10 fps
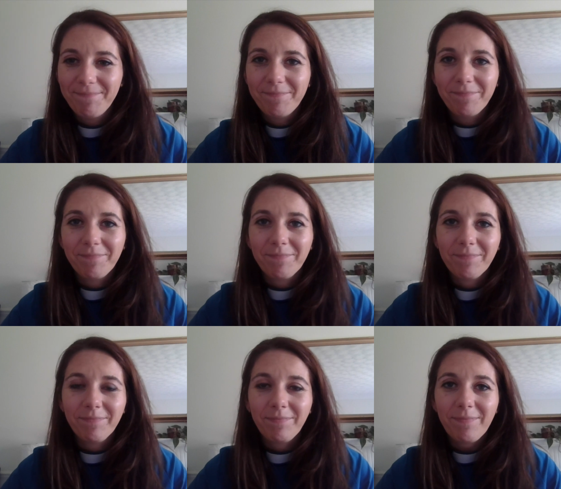
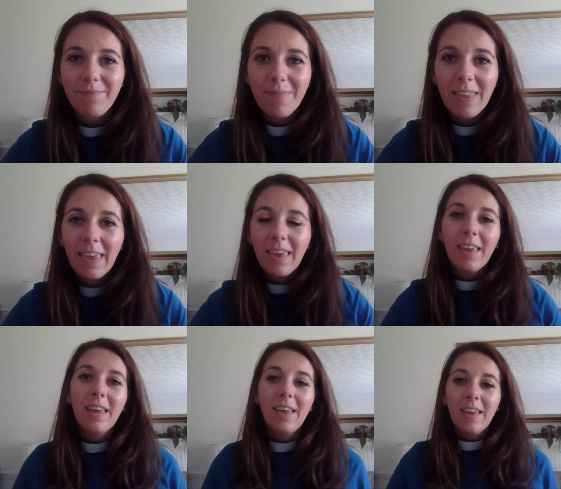
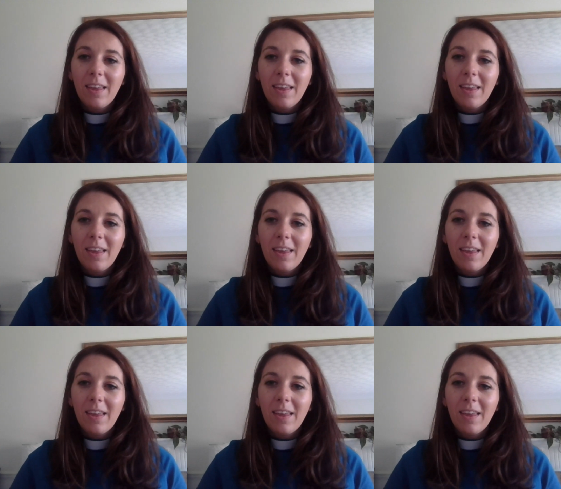No one is speaking in this clip.